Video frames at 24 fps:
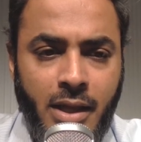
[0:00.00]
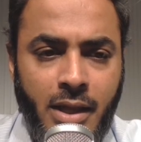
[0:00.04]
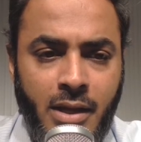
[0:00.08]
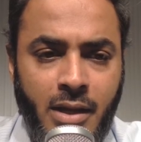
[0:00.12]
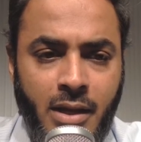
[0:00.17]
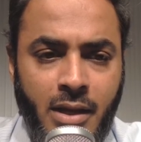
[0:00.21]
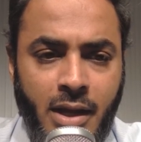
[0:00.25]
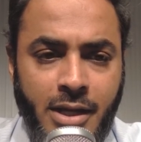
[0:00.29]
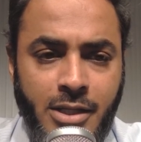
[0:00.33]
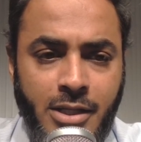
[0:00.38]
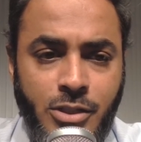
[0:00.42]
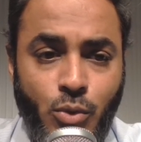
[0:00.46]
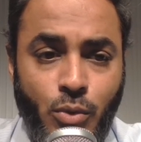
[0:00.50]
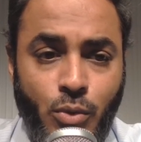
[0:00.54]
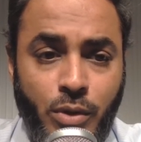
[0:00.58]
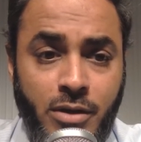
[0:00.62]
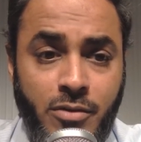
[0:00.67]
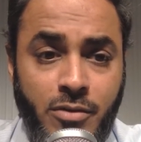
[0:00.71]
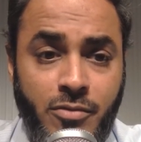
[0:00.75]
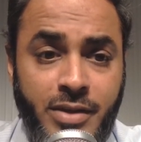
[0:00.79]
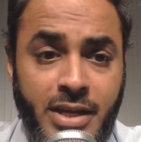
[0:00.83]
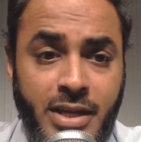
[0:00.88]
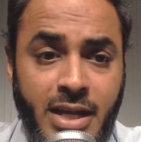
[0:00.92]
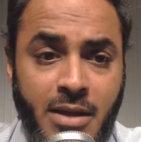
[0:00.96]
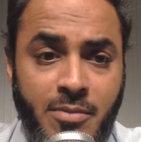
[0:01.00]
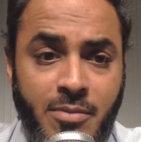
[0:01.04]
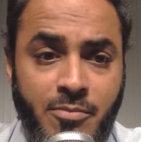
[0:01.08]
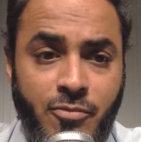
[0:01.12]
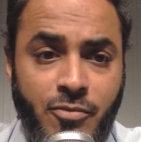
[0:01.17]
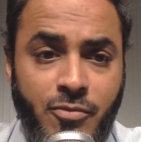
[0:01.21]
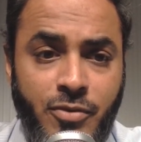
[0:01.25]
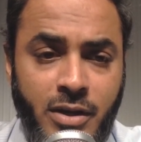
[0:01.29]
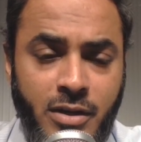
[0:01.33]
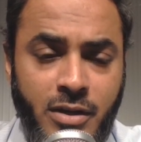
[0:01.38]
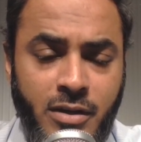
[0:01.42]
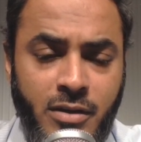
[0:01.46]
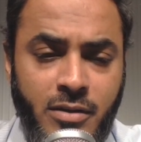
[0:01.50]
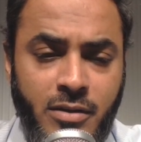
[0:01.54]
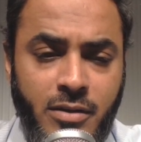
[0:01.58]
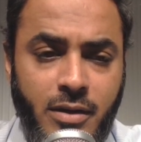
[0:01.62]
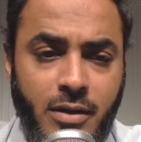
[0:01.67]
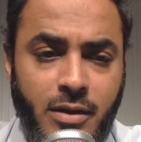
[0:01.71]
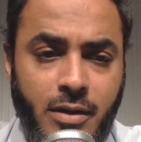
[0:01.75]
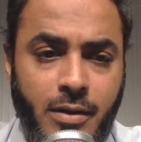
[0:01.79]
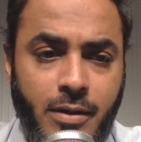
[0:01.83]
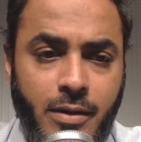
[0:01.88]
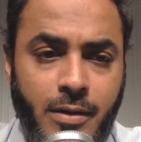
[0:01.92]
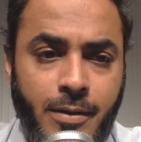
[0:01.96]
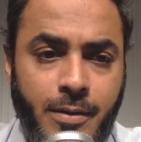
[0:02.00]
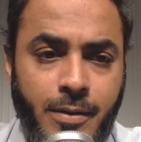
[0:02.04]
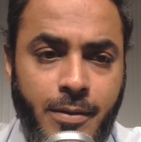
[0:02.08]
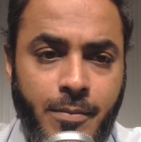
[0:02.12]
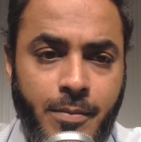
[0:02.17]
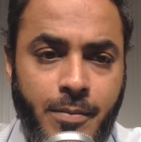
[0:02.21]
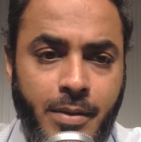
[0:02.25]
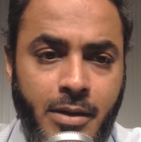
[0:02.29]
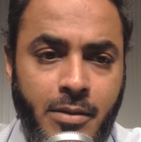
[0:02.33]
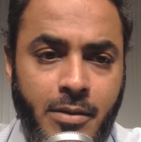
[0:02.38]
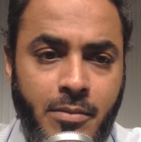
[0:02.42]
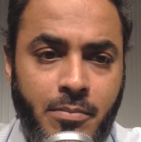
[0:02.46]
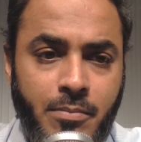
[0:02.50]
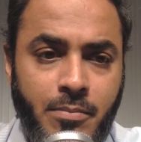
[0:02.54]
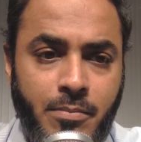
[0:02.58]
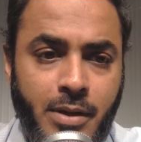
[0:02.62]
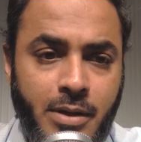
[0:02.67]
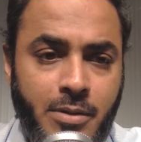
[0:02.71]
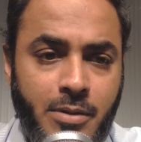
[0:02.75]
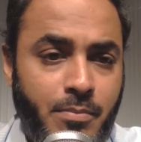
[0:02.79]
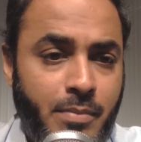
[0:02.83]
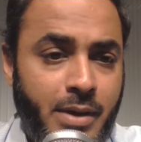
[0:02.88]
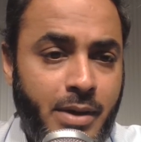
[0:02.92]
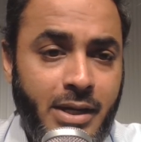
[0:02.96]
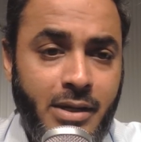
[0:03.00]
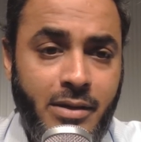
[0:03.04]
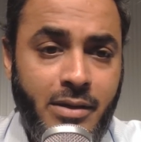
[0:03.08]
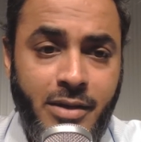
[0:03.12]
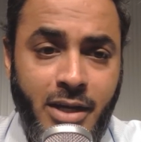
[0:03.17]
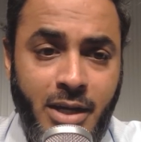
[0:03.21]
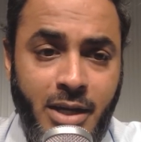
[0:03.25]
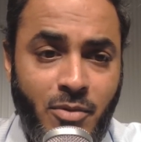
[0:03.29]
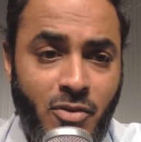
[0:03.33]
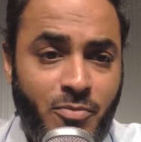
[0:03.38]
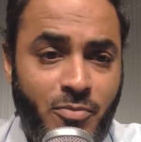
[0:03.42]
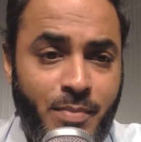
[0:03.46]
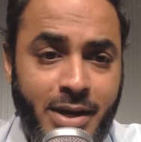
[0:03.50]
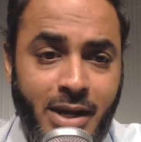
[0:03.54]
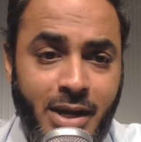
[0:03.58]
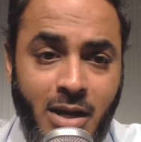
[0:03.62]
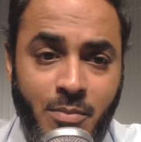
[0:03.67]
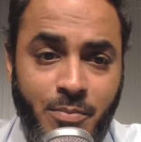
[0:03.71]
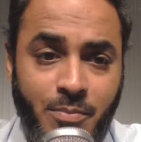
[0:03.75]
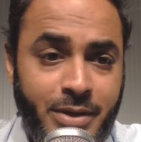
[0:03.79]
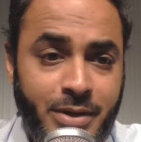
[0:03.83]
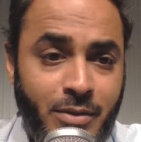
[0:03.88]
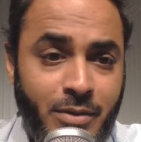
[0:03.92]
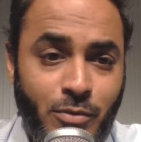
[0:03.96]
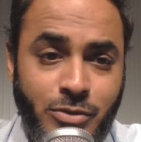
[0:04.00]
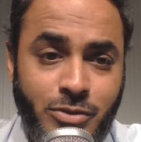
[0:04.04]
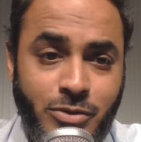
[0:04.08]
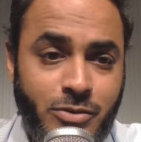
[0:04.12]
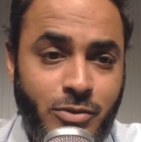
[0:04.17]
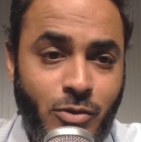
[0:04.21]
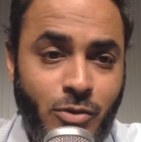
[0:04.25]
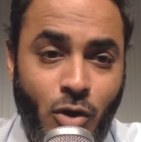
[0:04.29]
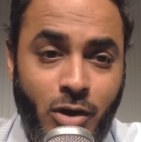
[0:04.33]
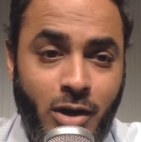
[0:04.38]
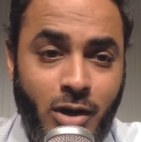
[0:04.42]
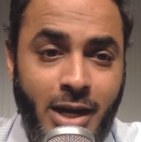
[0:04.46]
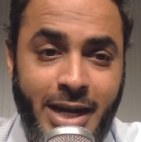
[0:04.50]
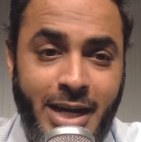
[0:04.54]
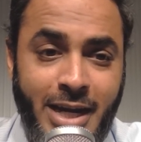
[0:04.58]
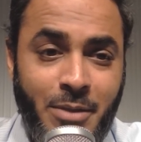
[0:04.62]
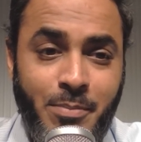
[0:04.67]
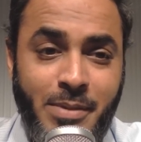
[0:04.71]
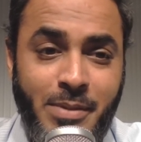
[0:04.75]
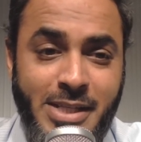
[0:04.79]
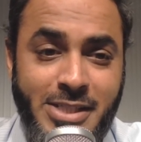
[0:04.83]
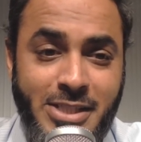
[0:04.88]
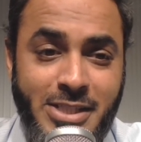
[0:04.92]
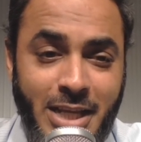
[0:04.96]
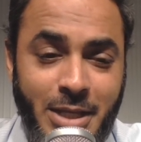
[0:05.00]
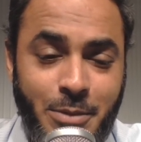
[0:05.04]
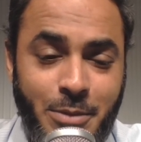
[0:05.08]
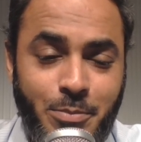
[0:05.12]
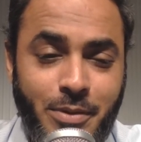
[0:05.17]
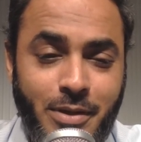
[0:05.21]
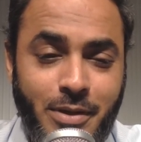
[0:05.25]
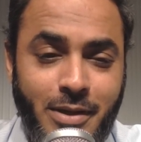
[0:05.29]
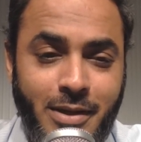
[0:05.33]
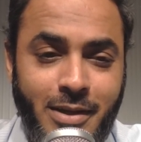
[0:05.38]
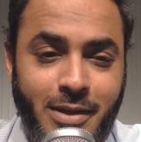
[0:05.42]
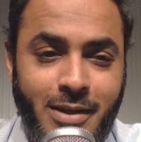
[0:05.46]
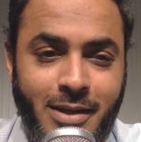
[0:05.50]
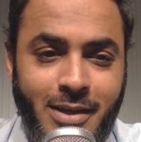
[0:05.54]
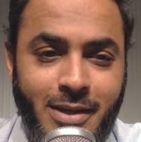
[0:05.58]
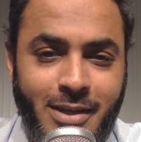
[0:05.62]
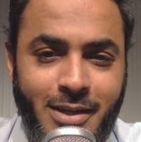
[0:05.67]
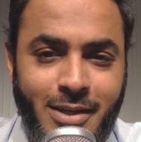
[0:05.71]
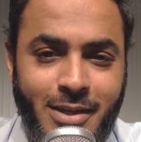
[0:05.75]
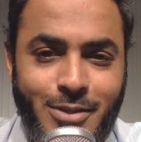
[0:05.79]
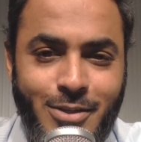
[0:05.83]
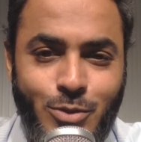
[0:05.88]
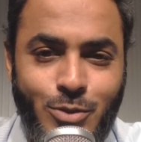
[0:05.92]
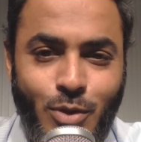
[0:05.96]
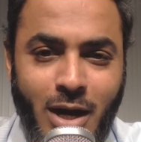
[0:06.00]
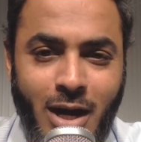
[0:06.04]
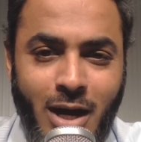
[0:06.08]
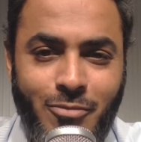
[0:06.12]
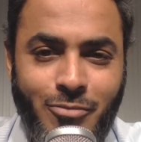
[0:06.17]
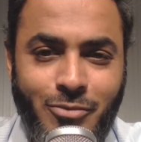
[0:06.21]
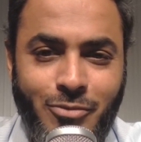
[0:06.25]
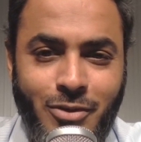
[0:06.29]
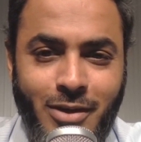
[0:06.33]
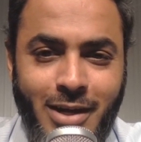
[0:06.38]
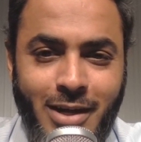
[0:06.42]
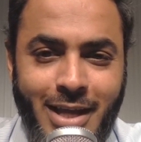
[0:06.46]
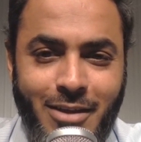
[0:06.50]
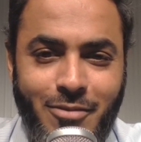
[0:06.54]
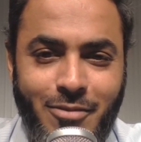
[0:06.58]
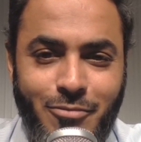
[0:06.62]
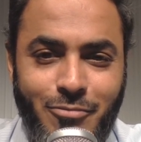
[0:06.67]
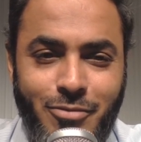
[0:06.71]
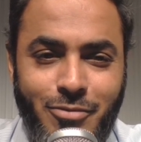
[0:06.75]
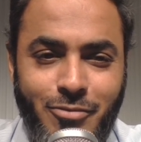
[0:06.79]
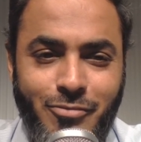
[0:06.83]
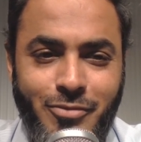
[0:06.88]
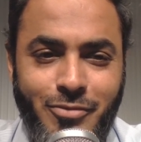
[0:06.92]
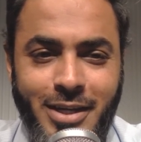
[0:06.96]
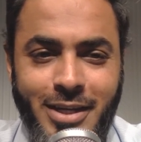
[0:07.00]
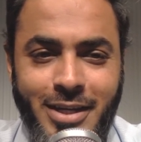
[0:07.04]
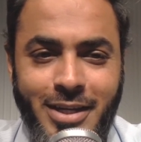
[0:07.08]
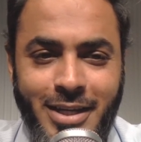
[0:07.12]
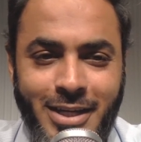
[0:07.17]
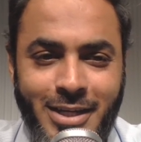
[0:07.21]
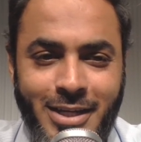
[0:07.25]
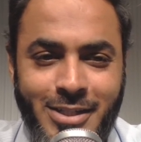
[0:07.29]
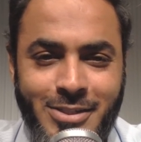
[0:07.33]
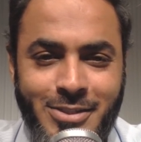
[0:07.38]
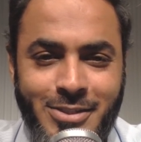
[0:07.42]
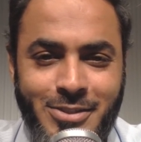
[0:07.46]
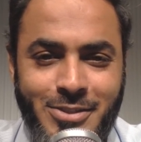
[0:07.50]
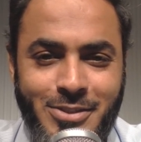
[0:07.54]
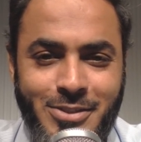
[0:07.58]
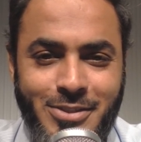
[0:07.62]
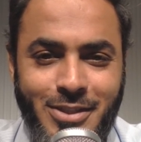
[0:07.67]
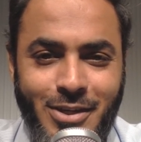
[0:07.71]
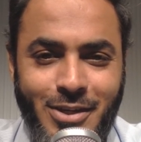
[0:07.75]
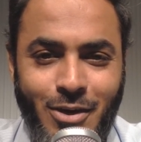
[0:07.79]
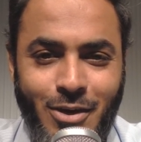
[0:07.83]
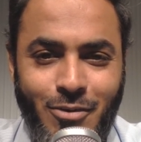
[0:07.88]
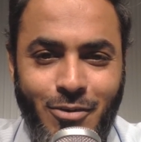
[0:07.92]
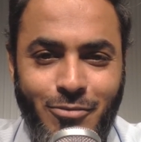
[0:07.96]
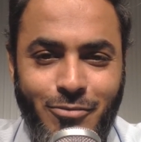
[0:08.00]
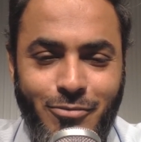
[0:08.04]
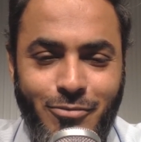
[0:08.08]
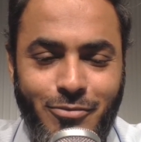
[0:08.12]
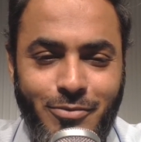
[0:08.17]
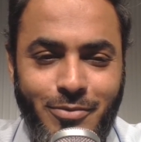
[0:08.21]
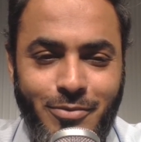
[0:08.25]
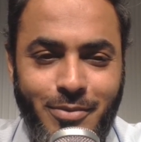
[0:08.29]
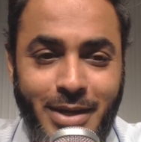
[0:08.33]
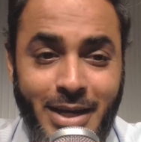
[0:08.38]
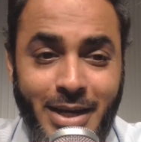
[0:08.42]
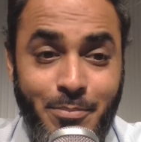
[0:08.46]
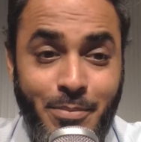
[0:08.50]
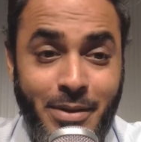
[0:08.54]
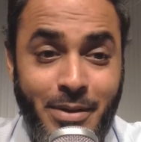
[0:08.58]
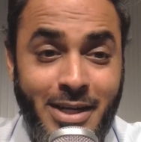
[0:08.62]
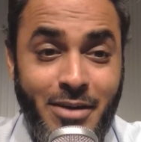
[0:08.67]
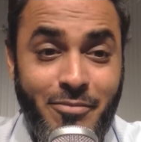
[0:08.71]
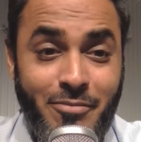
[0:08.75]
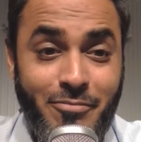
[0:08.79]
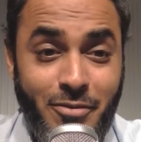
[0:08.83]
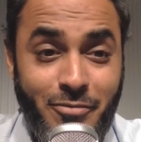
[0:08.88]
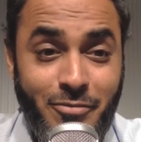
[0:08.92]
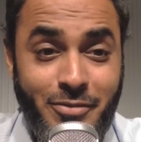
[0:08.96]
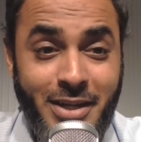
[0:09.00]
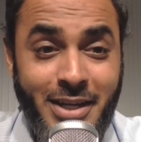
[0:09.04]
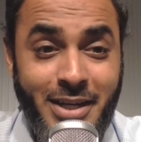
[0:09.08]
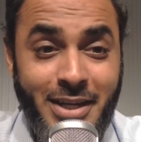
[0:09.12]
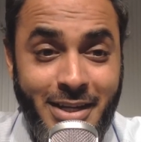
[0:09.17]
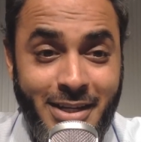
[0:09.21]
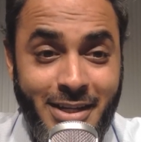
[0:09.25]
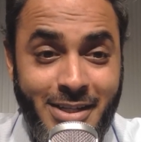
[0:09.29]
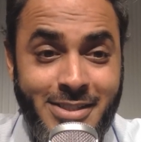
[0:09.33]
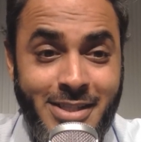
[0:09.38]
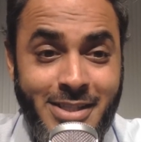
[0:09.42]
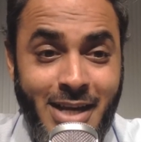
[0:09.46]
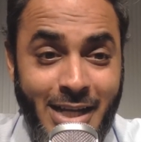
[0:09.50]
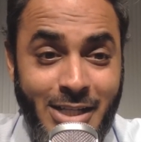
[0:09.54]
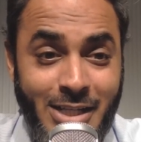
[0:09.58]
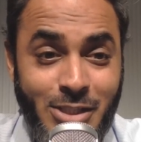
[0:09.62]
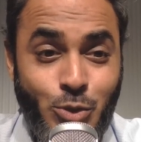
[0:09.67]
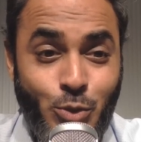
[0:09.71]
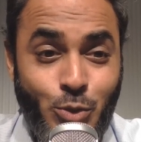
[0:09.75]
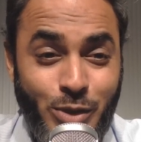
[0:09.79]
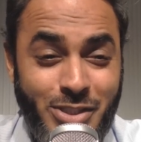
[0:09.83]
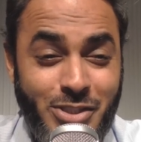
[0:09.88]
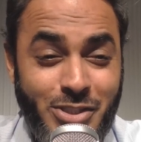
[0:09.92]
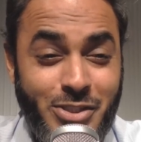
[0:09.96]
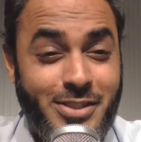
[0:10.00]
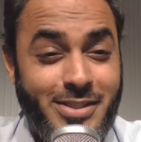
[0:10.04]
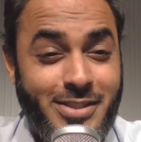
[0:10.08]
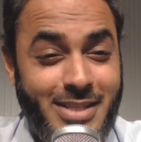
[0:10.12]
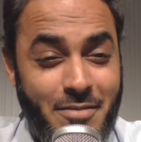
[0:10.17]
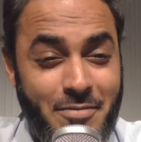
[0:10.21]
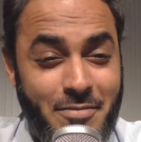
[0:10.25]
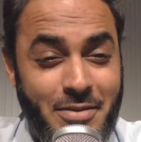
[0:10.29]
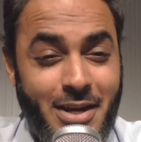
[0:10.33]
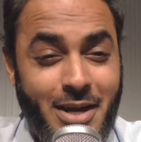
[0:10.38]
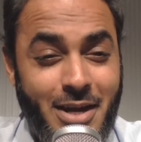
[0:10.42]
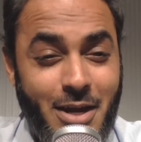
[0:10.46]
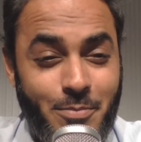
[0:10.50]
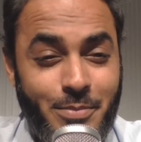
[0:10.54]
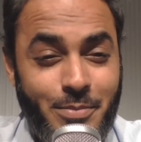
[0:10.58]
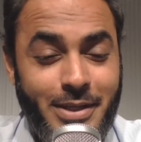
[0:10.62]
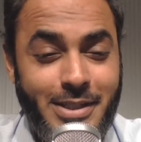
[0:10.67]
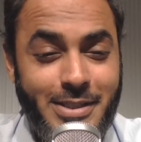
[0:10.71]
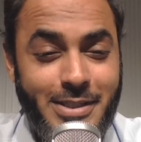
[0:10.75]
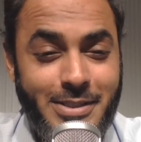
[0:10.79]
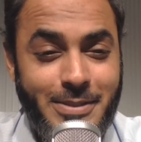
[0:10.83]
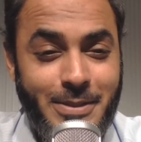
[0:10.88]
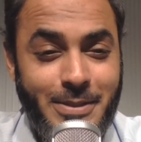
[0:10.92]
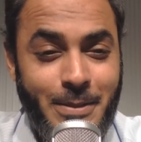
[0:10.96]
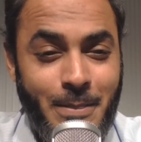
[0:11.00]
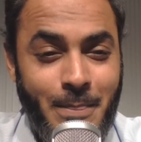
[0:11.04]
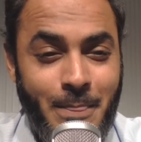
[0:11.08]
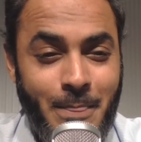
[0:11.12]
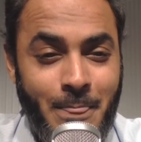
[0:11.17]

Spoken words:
then I joined VMware, but my dream of my company was not letting me sleep. So after like 15 years in 15 years, I switched 7 companies.